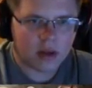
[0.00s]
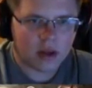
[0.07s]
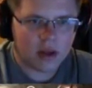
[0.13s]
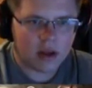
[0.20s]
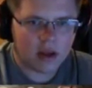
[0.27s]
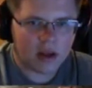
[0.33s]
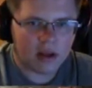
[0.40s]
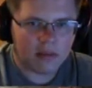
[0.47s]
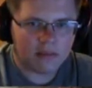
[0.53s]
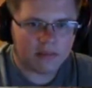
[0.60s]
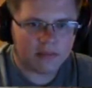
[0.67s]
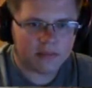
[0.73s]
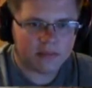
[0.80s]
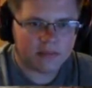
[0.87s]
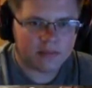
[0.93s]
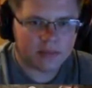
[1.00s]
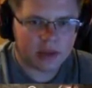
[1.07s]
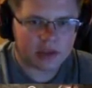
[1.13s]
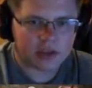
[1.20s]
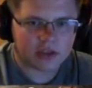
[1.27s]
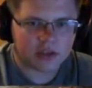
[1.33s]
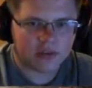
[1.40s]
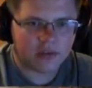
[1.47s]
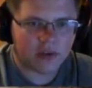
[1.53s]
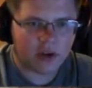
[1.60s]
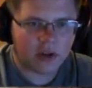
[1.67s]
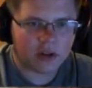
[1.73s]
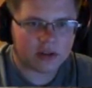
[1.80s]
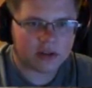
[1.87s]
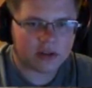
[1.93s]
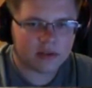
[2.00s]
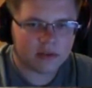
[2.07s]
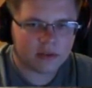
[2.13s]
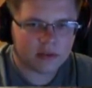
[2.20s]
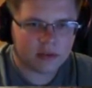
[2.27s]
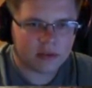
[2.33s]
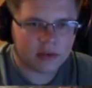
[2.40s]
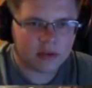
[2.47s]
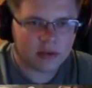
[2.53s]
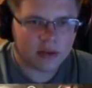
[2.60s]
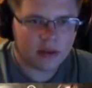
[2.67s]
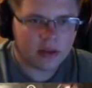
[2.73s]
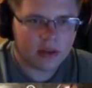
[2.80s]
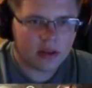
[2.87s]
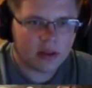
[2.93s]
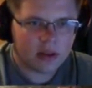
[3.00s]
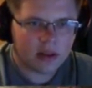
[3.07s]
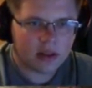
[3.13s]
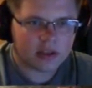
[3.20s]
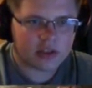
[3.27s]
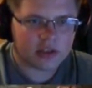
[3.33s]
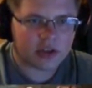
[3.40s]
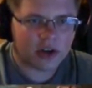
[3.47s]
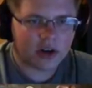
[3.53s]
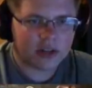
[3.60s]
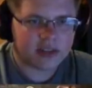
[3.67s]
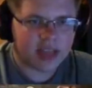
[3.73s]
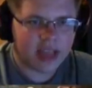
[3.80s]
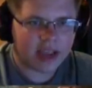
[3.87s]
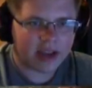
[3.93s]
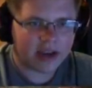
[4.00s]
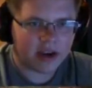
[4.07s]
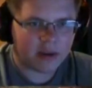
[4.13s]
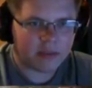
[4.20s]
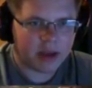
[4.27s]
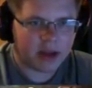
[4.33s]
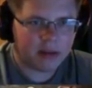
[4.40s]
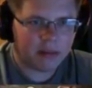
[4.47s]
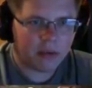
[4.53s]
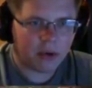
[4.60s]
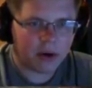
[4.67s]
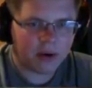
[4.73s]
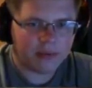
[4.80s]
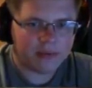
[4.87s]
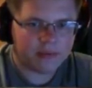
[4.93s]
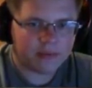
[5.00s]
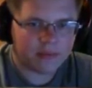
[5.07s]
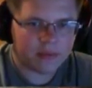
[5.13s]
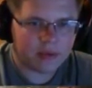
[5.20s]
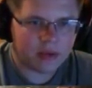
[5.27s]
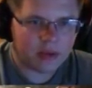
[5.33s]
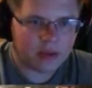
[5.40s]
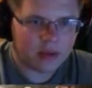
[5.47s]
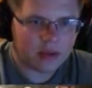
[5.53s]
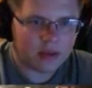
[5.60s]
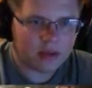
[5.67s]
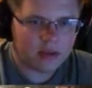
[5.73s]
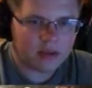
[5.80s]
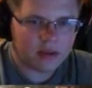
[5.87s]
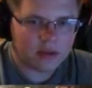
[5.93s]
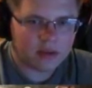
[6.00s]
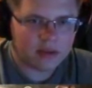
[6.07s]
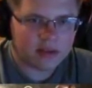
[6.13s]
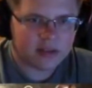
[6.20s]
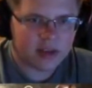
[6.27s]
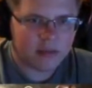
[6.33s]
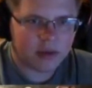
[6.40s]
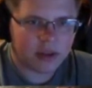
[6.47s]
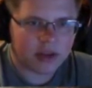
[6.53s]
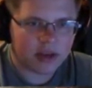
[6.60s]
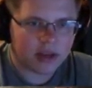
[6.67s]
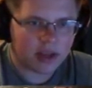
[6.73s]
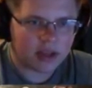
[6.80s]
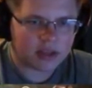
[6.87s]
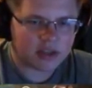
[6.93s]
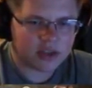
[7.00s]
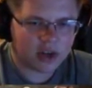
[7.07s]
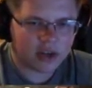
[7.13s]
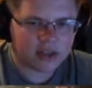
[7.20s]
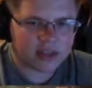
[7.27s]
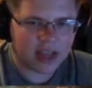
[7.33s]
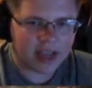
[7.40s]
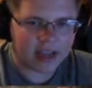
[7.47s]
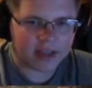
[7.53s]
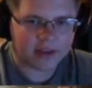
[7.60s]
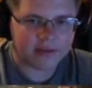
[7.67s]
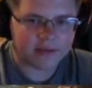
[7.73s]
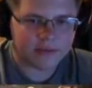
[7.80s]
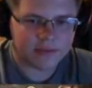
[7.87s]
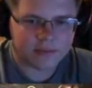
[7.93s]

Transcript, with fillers: Um, let's just default. Let's just start attacking here. I'm kind of bored. Same with the deal. Let's start attacking.